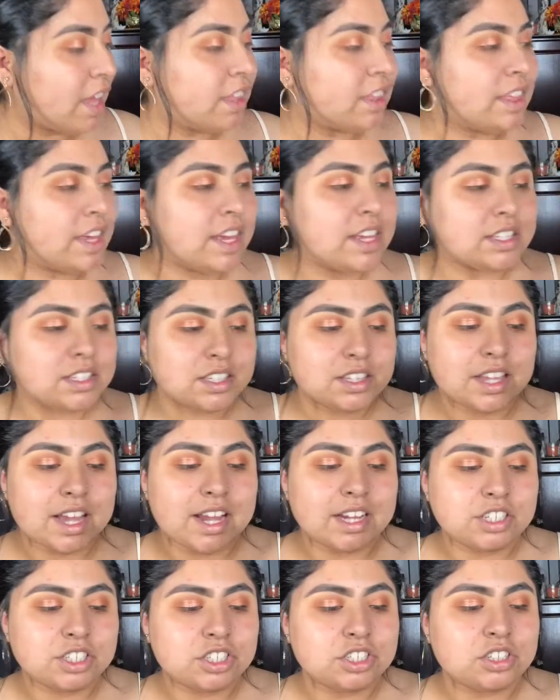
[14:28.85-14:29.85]
These
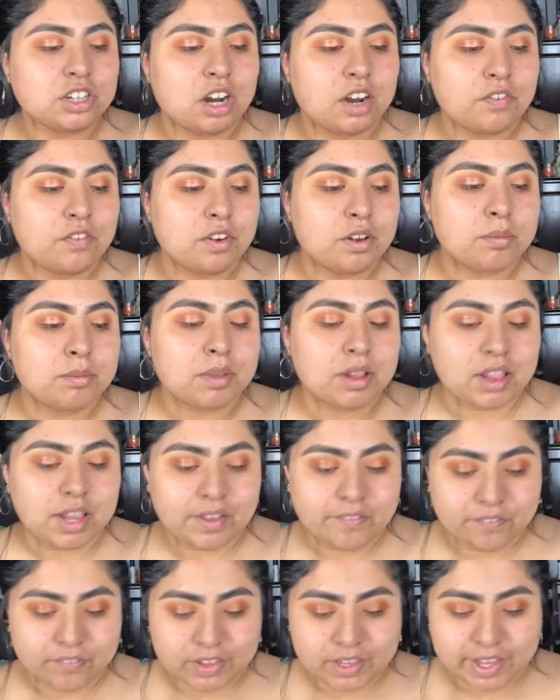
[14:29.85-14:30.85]
lashes are from La
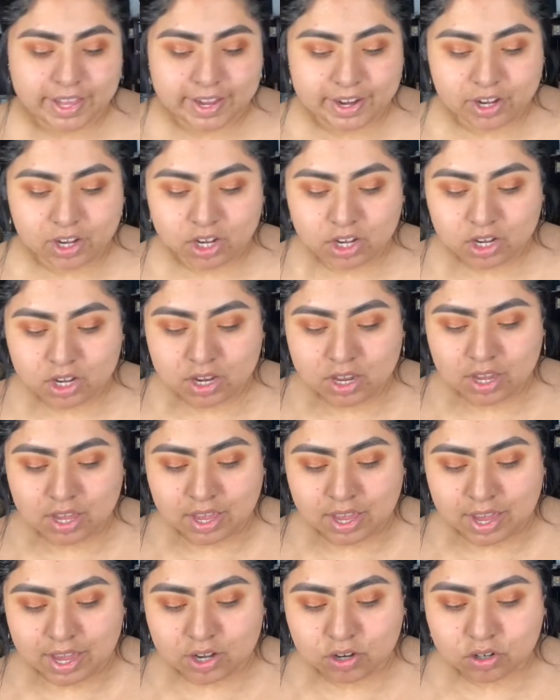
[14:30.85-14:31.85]
Flare.
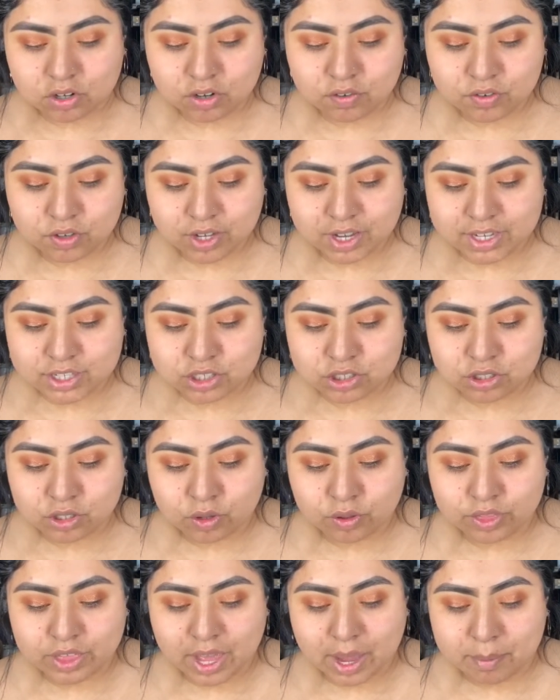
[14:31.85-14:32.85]
I don't know if you guys
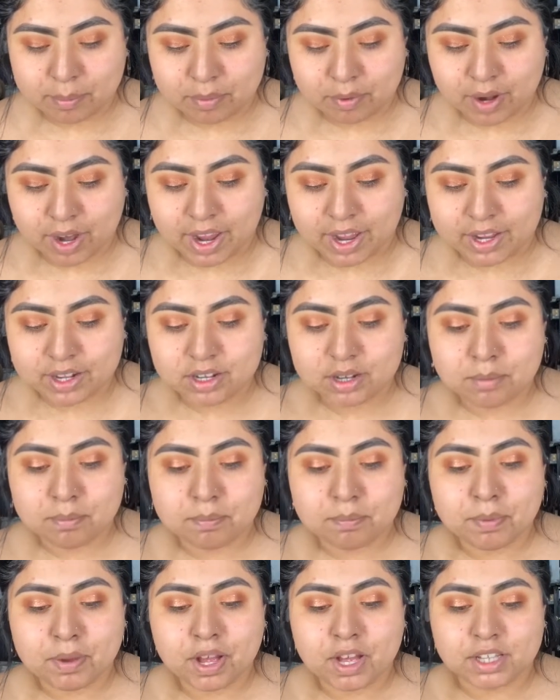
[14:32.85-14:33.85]
know that brand,
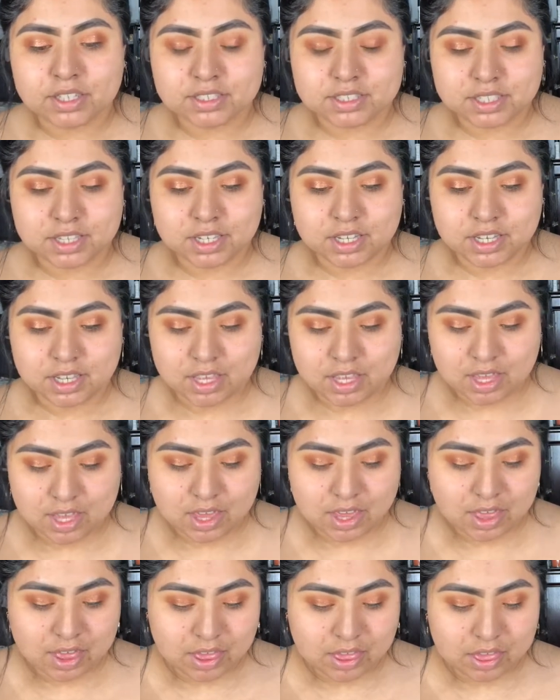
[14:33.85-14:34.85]
but
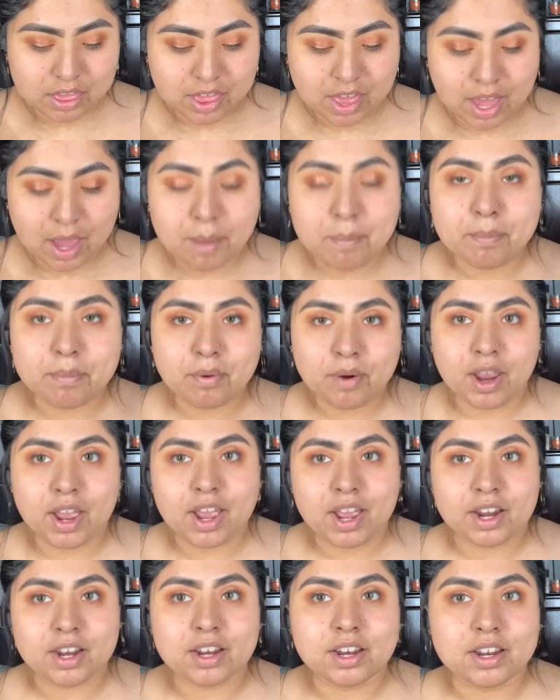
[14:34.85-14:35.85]
that
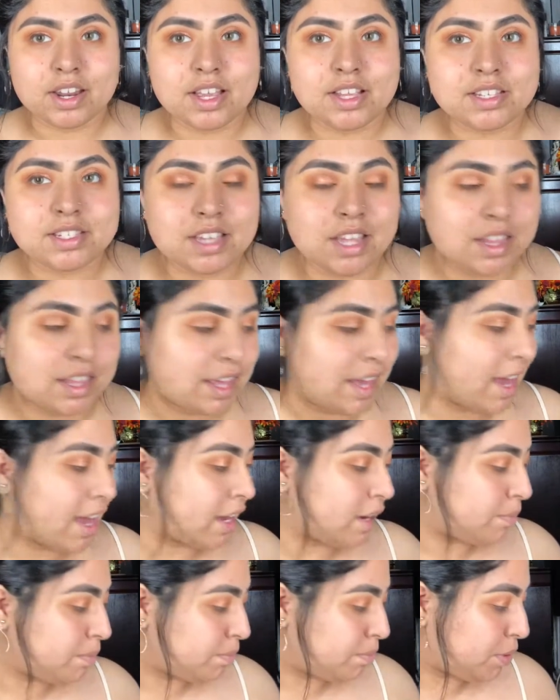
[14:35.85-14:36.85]
brand, they sell it
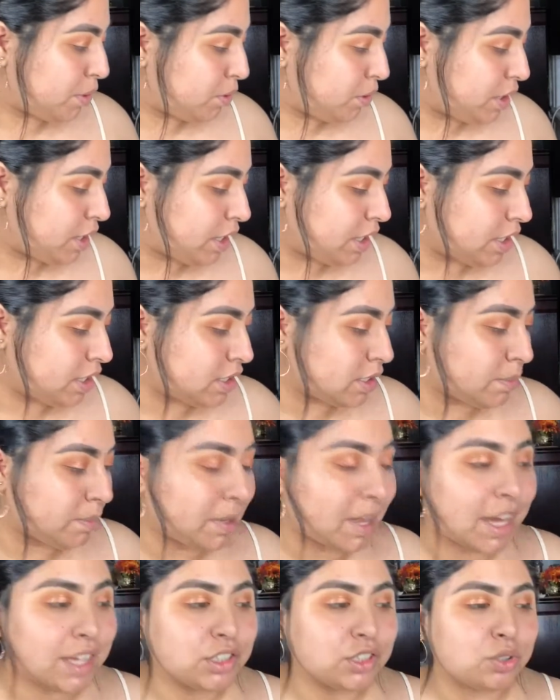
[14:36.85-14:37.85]
at beauty
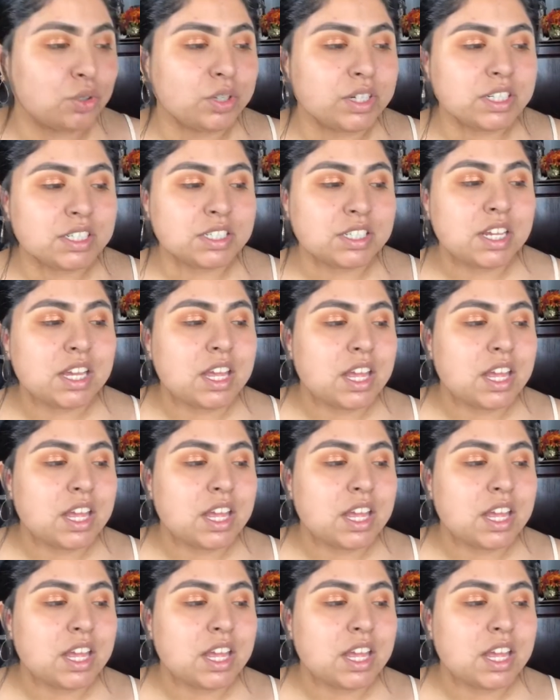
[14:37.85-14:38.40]
supply stores.